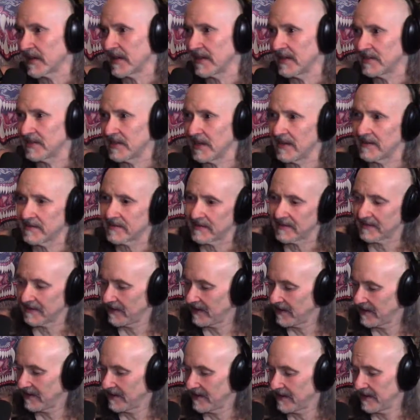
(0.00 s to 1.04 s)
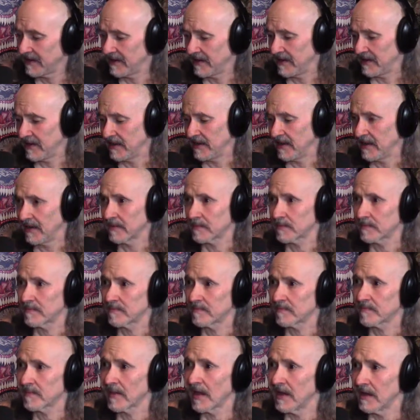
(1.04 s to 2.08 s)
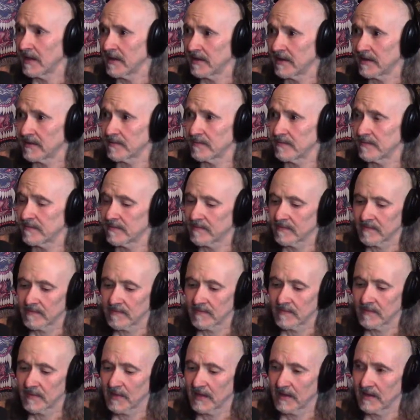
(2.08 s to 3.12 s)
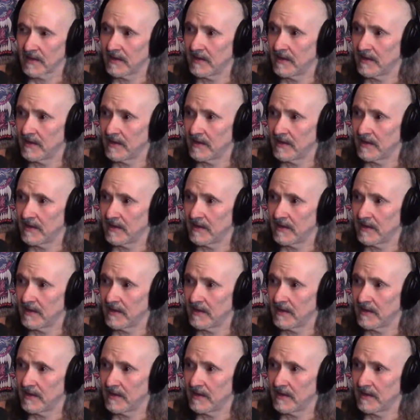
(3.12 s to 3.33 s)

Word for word: Thank Jason. you, man. I appreciate it. Now, I uh, I